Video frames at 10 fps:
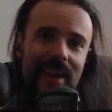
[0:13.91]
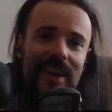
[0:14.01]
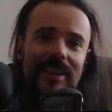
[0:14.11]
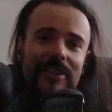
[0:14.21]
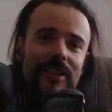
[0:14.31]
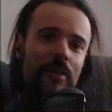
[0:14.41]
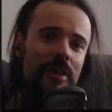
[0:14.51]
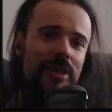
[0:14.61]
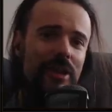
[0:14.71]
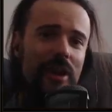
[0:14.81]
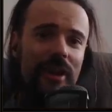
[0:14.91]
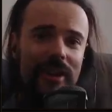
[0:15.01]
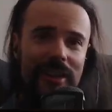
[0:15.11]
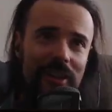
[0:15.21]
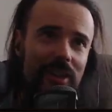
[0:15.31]
and today I want to talk a
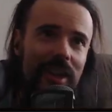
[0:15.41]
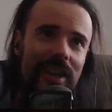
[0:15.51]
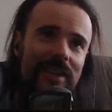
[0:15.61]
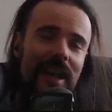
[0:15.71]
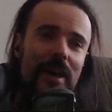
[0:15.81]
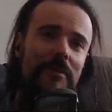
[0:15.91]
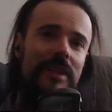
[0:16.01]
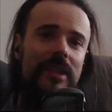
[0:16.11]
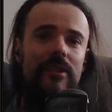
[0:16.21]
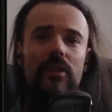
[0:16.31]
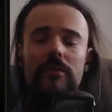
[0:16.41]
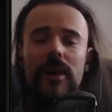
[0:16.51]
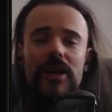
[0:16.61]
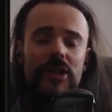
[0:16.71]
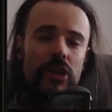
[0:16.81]
little and update on
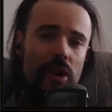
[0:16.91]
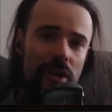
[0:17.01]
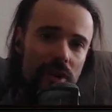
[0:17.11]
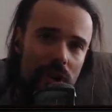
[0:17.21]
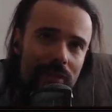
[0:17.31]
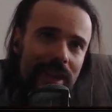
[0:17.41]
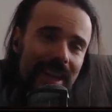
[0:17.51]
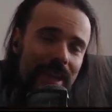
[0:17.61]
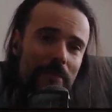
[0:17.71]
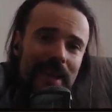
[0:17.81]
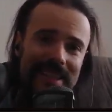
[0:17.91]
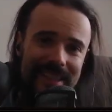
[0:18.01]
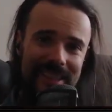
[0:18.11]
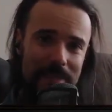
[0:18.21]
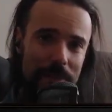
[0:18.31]
my Shock Nova
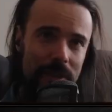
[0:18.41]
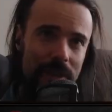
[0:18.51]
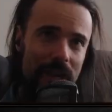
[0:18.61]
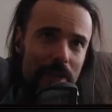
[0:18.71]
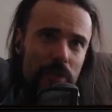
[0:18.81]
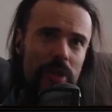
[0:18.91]
Elementalist build guide,